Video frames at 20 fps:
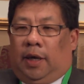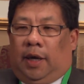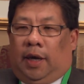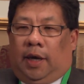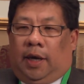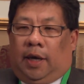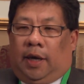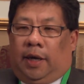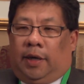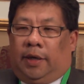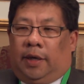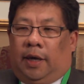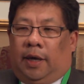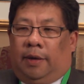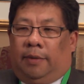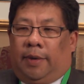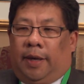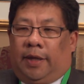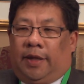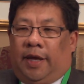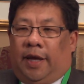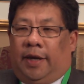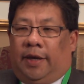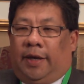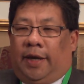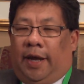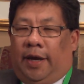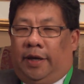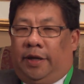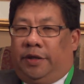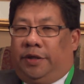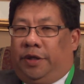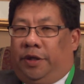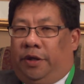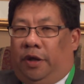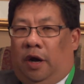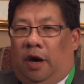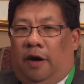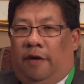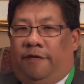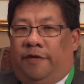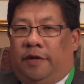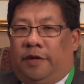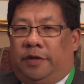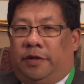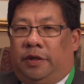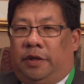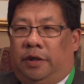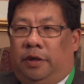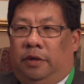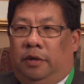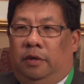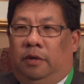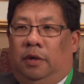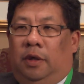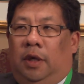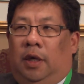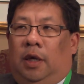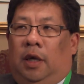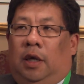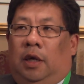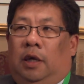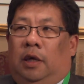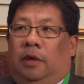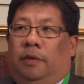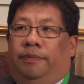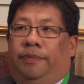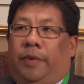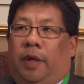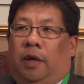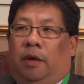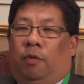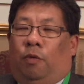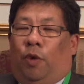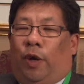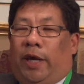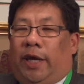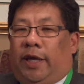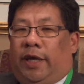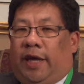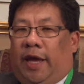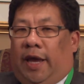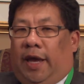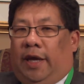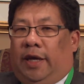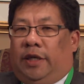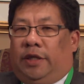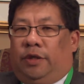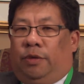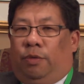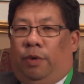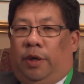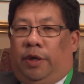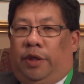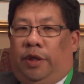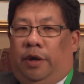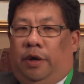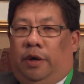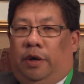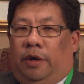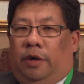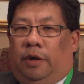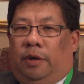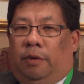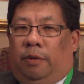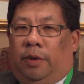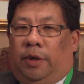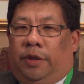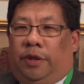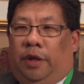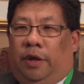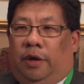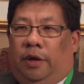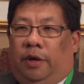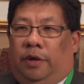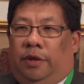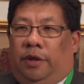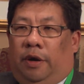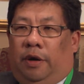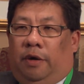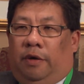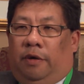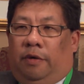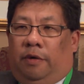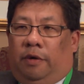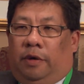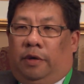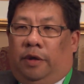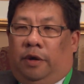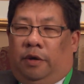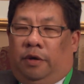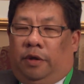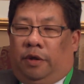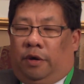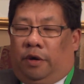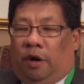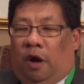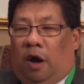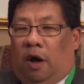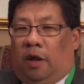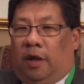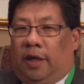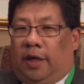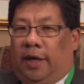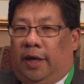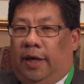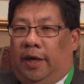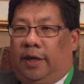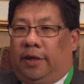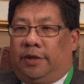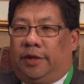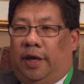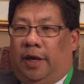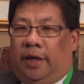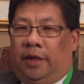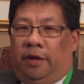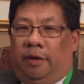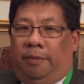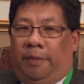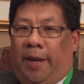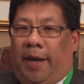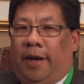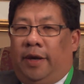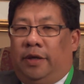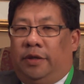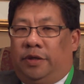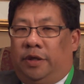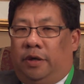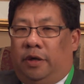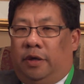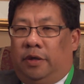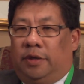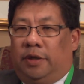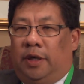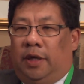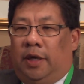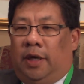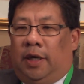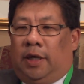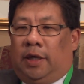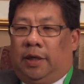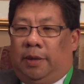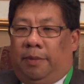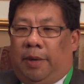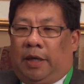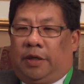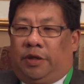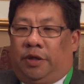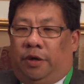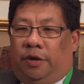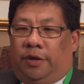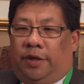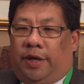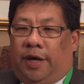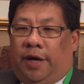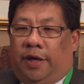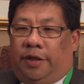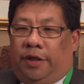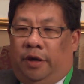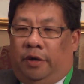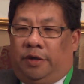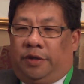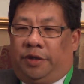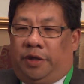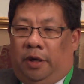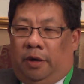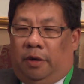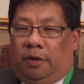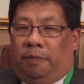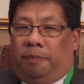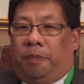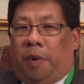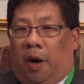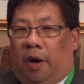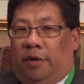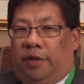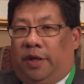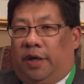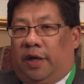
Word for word: and uh, and then head into the office to you know, re-engage with their with their, their their, their colleagues and their managers to make sure that they're still part of